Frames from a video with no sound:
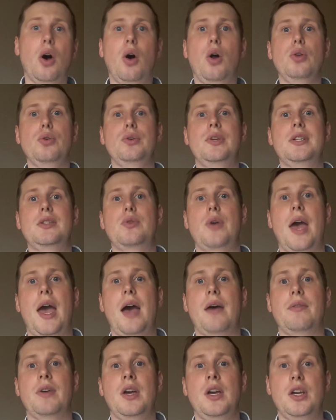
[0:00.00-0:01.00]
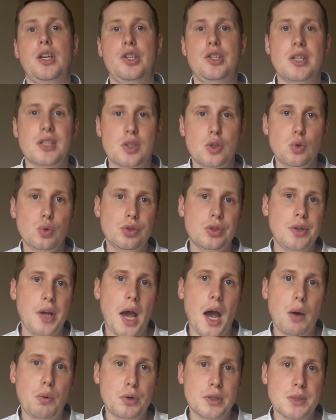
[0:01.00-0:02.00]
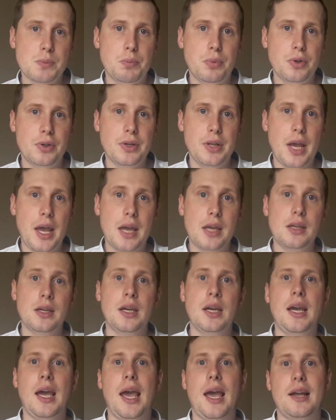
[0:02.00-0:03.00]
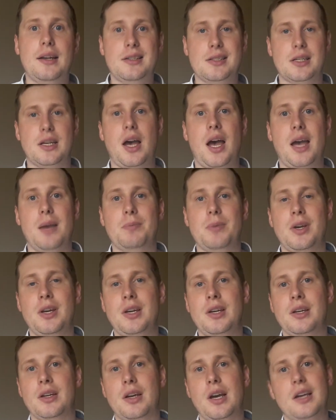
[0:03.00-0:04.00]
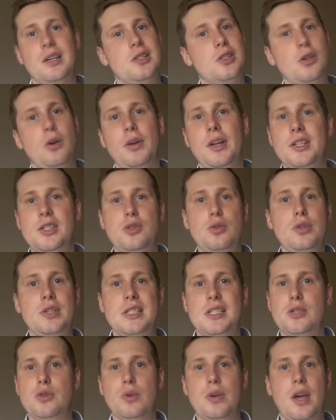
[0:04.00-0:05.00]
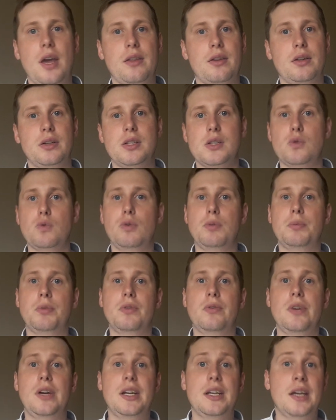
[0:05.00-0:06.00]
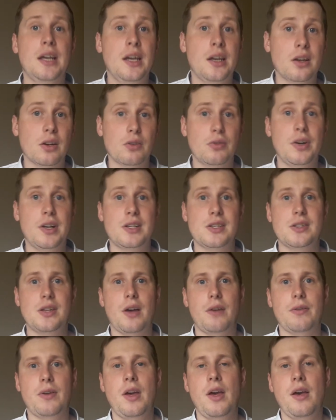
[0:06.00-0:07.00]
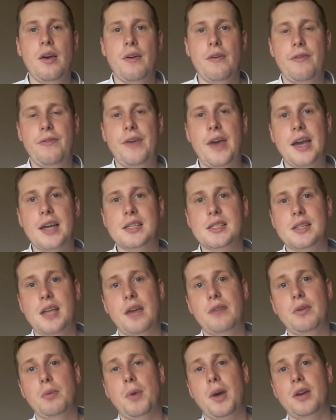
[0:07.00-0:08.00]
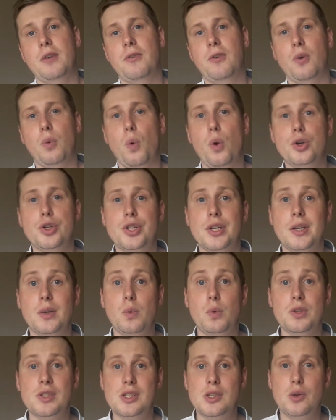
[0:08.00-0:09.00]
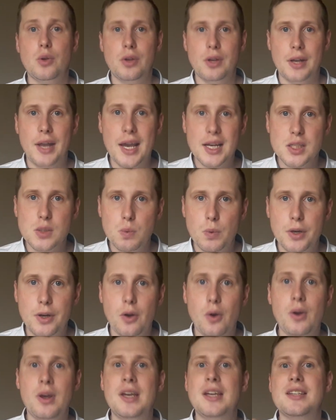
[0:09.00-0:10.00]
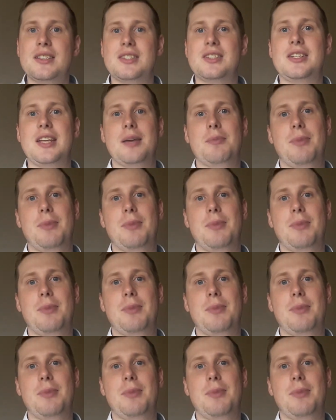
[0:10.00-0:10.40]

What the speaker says: All you need to have is just 2-3 hours per day and Skype. Guys, so let's do this together. This will be really great stuff. Thanks everybody for watching. We'll see you in the next video. Stay